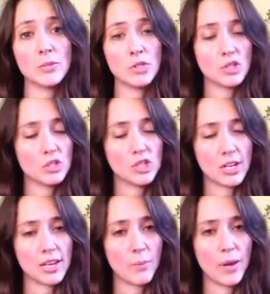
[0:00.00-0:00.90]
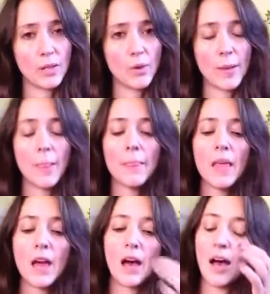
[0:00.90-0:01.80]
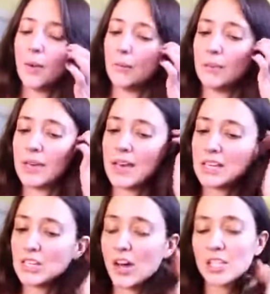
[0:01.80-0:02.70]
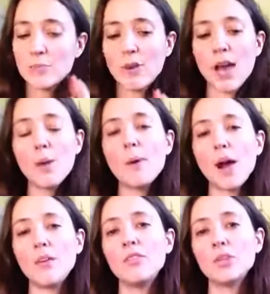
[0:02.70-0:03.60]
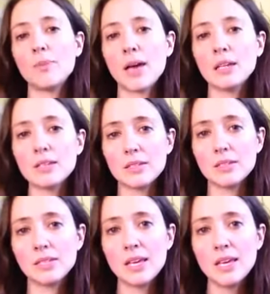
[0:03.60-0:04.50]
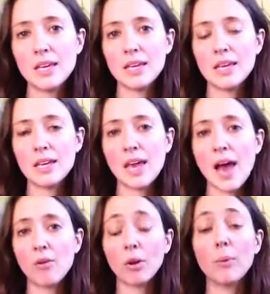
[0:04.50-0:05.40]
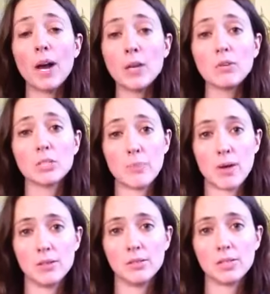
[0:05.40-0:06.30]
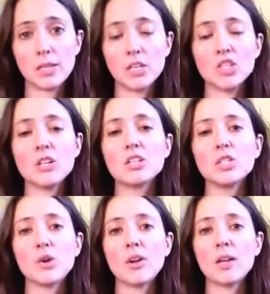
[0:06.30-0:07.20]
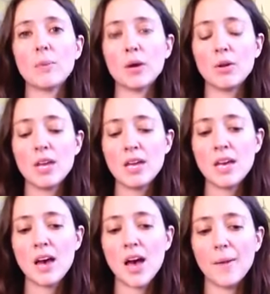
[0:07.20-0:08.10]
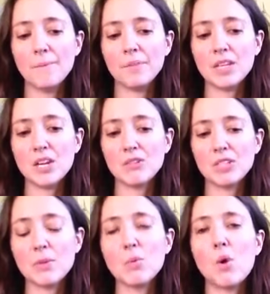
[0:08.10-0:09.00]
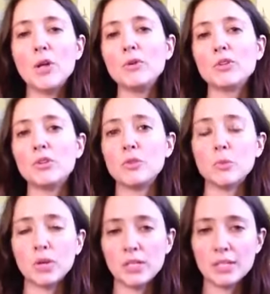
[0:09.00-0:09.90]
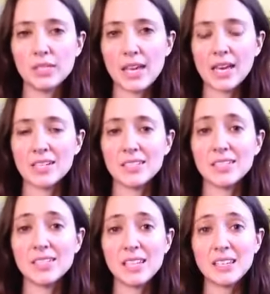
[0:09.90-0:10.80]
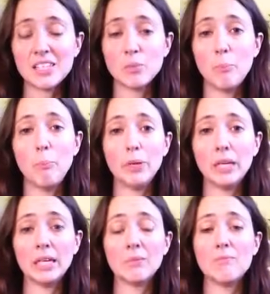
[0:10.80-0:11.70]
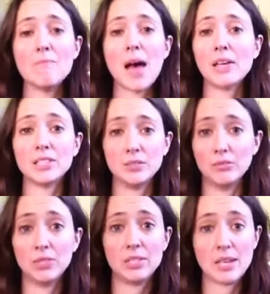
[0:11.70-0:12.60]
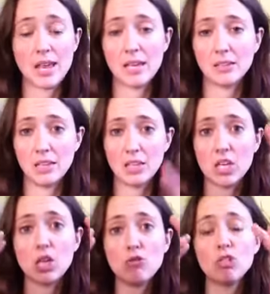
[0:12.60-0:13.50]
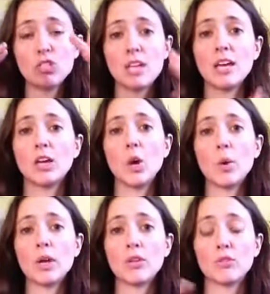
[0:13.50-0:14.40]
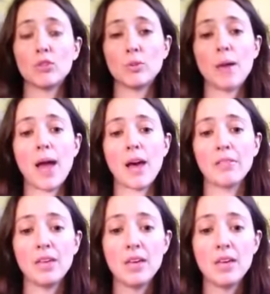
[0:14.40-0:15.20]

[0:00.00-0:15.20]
which you should check out, by the way. And he talks about how powerful the mind is and how our body responds. And he shared a story about you know, someone wandering through the woods and seeing this big, massive snake, like huge snake going through their path.